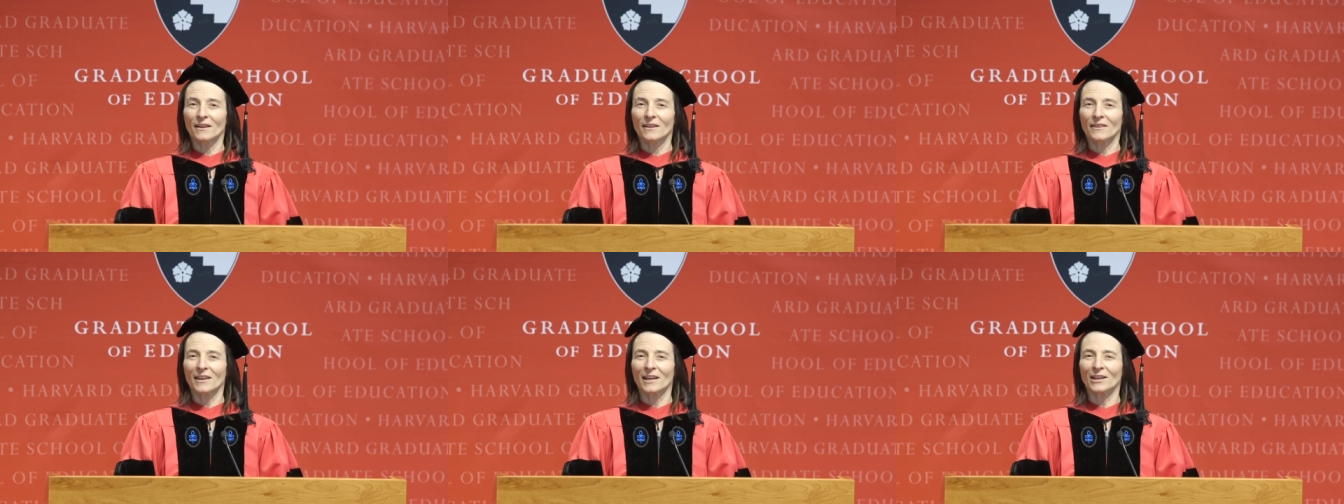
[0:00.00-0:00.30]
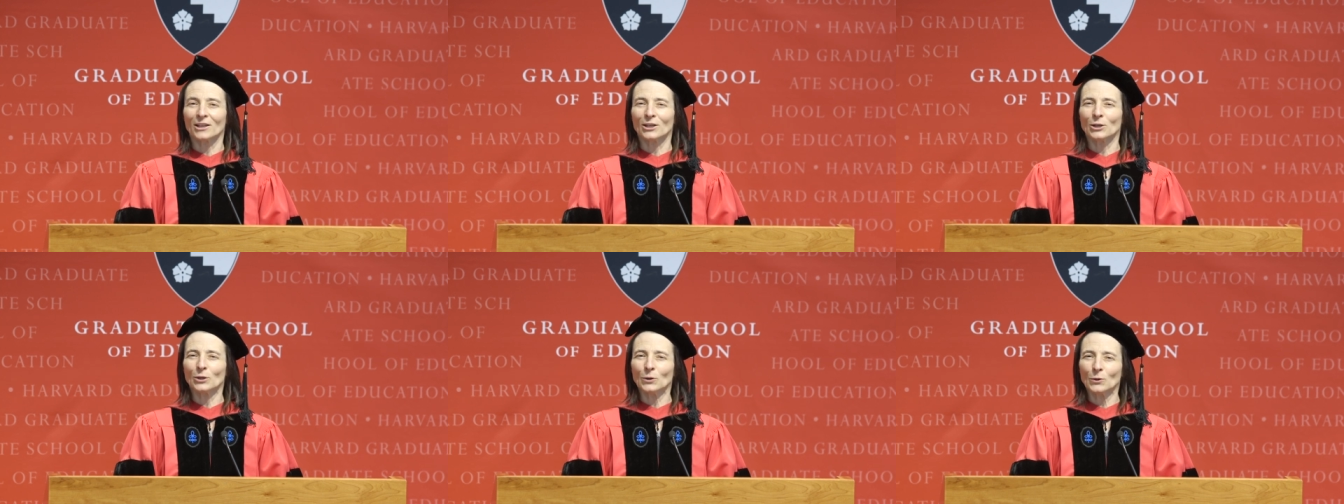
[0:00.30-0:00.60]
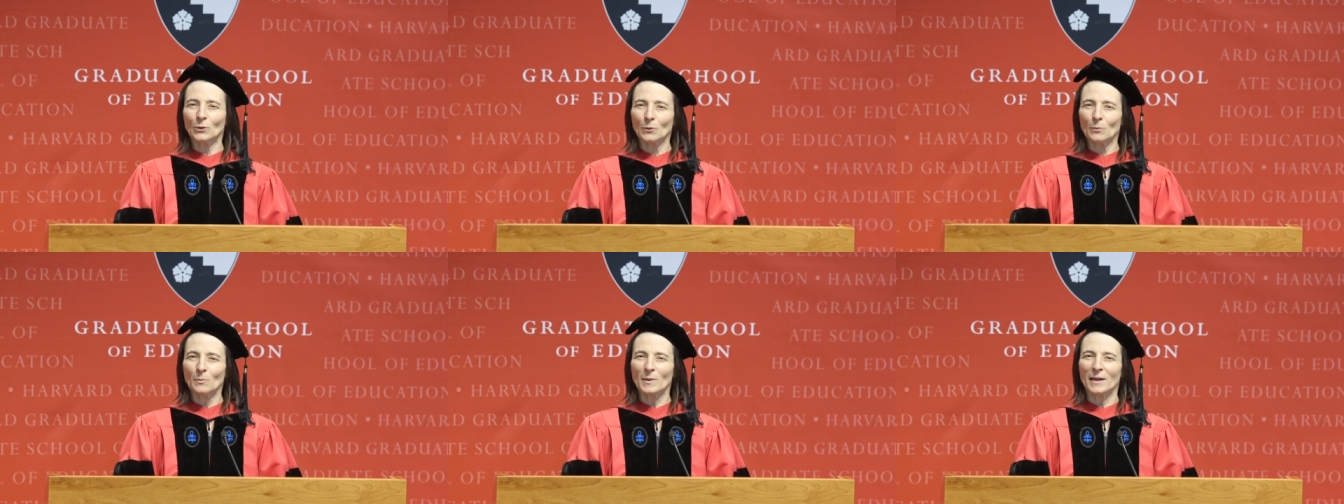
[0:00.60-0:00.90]
that
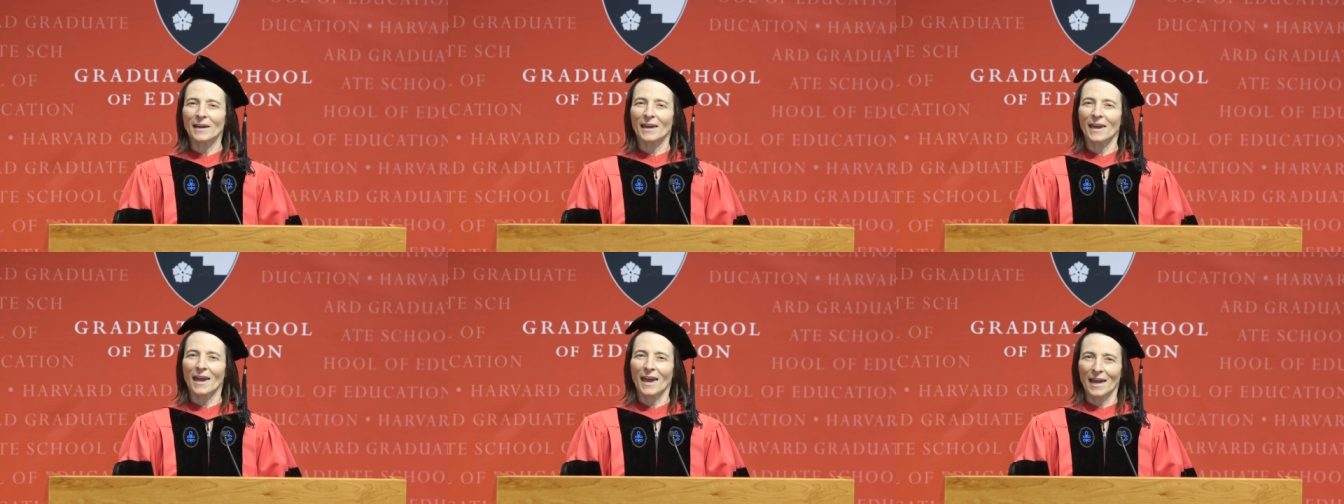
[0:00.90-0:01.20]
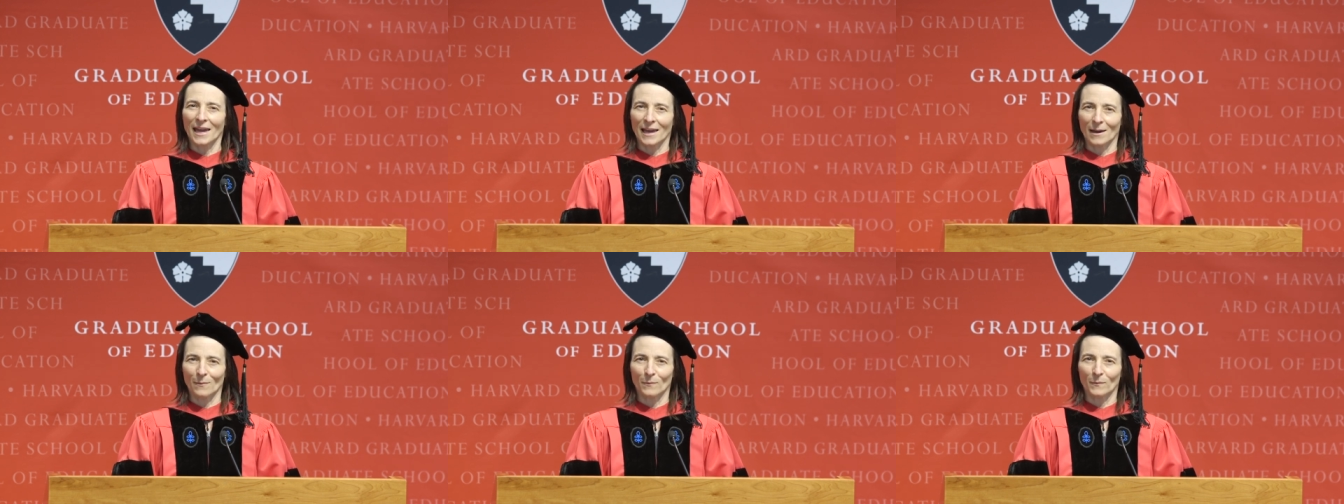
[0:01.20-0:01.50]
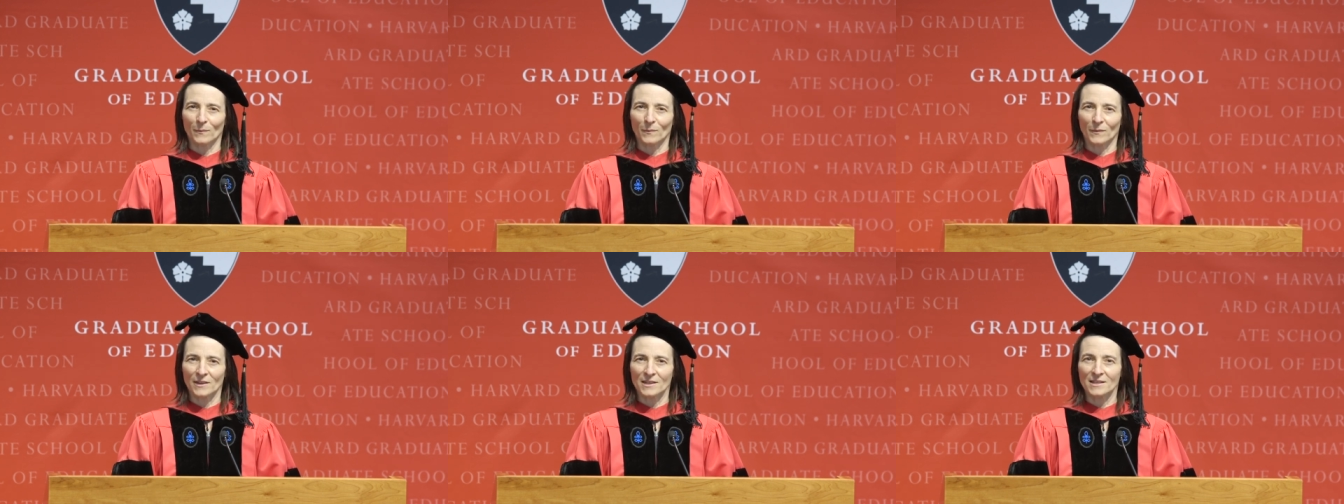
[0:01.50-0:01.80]
you became
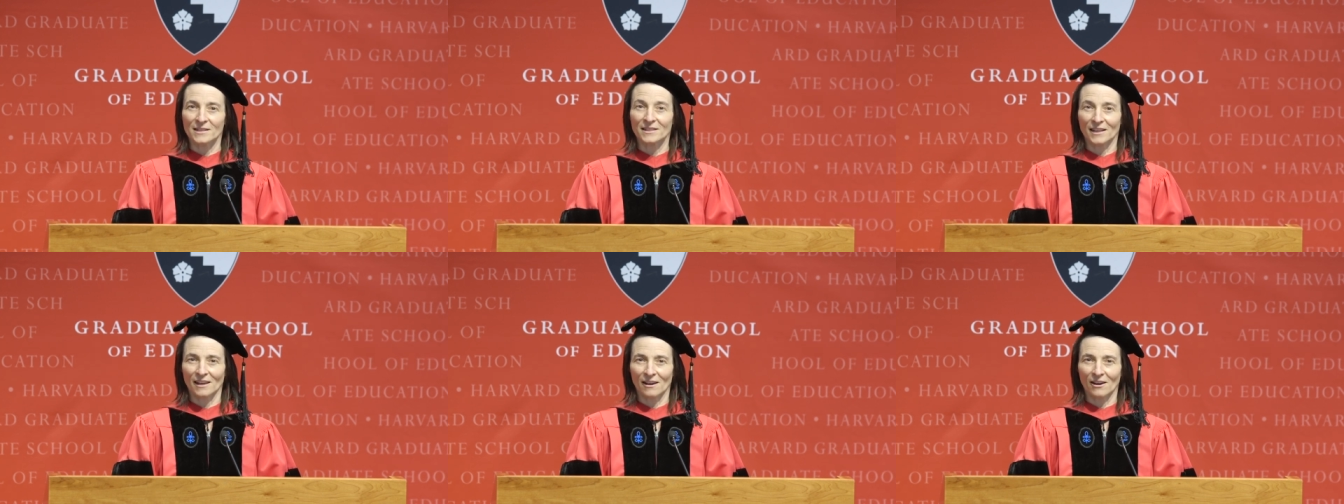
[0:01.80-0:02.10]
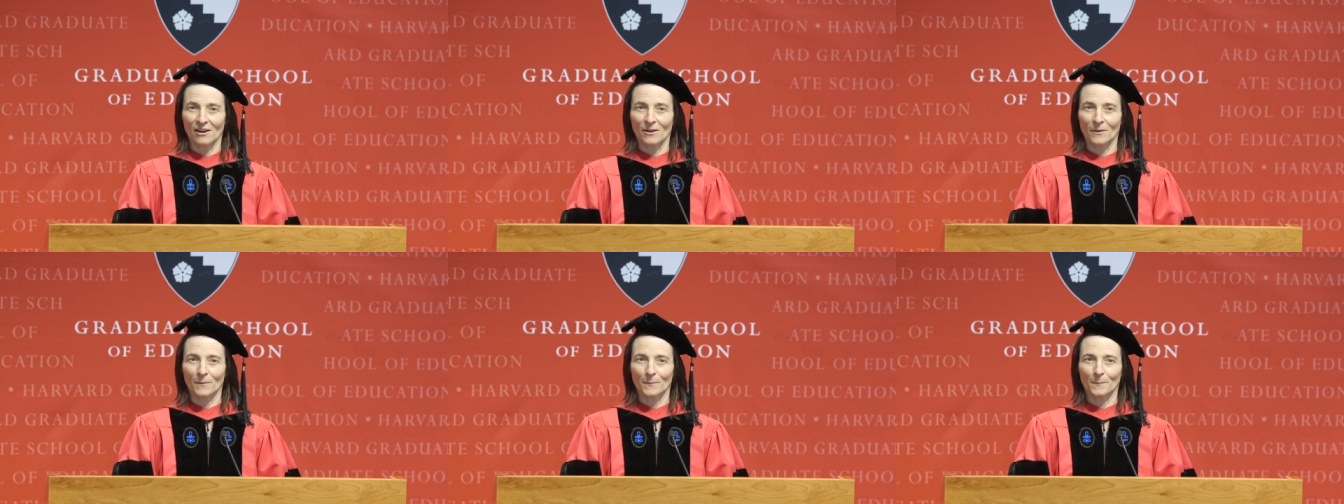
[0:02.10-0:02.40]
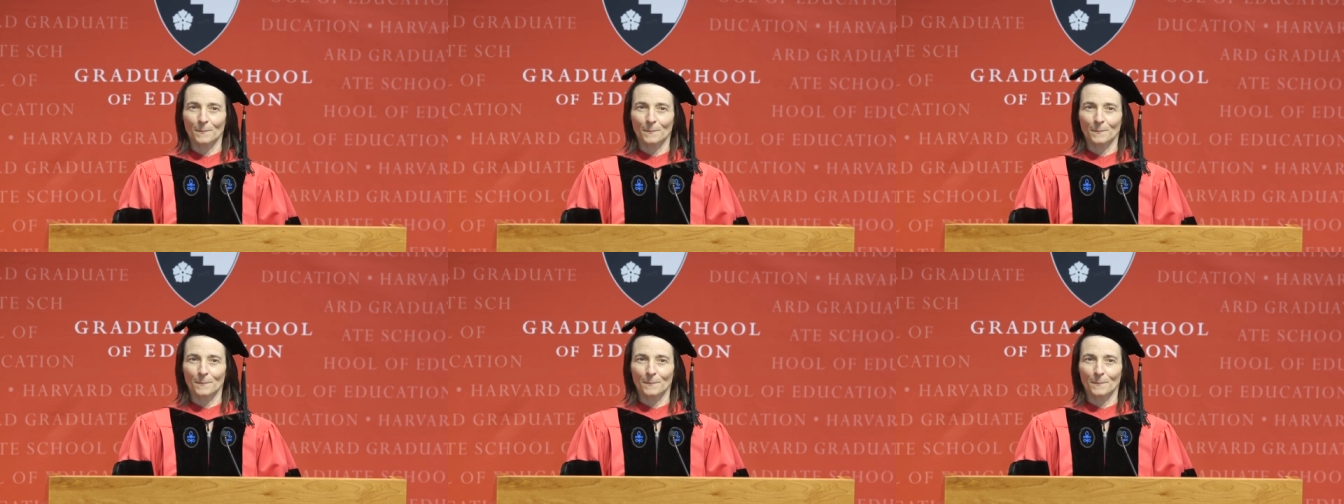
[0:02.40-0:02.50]
this year.